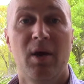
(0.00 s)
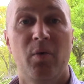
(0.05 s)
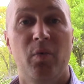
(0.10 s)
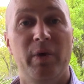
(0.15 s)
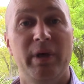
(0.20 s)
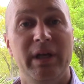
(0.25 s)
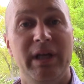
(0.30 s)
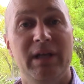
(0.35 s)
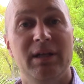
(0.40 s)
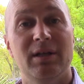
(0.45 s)

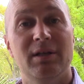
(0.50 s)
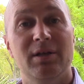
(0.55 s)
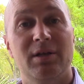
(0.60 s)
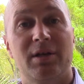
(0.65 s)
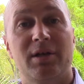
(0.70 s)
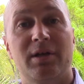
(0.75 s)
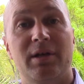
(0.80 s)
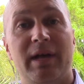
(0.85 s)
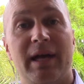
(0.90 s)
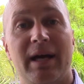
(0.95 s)
We need to
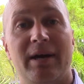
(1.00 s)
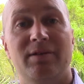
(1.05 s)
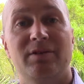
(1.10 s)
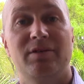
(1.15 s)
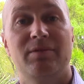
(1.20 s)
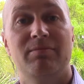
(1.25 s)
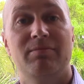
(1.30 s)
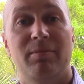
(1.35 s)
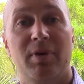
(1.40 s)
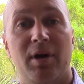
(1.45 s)
learn how
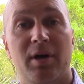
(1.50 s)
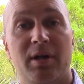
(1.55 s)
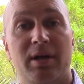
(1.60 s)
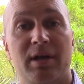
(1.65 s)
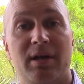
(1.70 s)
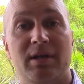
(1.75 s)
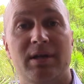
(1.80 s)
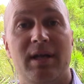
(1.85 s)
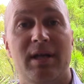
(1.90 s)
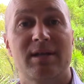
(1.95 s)
to
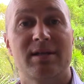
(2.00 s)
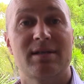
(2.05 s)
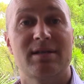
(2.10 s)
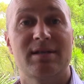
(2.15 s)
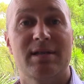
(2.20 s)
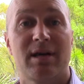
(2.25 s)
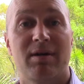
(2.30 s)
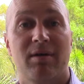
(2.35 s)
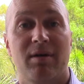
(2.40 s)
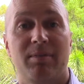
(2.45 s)
market and
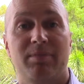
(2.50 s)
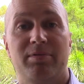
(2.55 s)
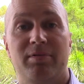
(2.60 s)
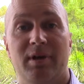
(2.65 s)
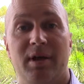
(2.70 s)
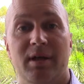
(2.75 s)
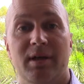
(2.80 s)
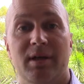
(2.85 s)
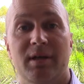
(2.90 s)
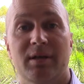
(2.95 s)
sell our
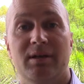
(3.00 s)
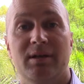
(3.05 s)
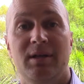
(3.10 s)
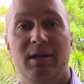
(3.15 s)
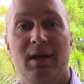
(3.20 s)
product.